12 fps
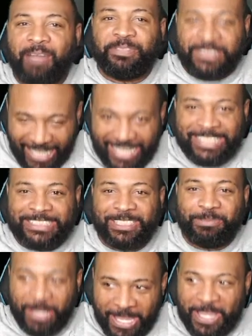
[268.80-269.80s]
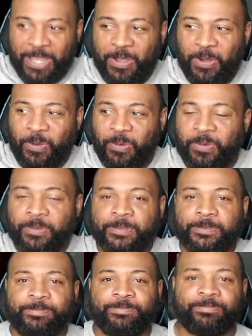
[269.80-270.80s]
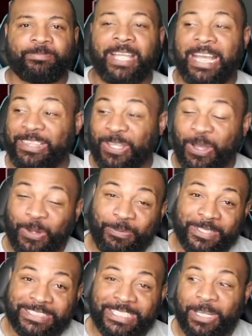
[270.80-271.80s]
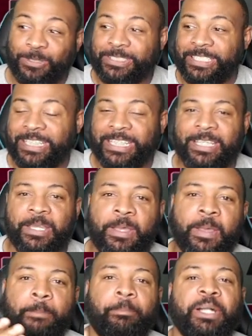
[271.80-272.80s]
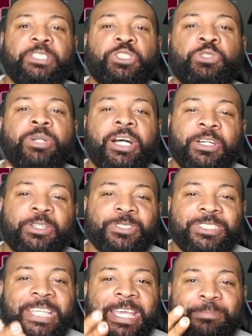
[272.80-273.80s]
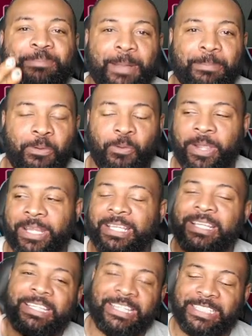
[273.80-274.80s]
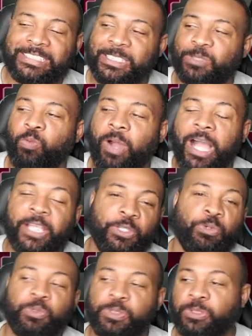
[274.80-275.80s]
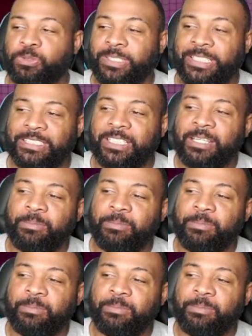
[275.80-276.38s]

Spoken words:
Taysom Hill. I thought it was an LTD, but you understand my point. This is why you will do this,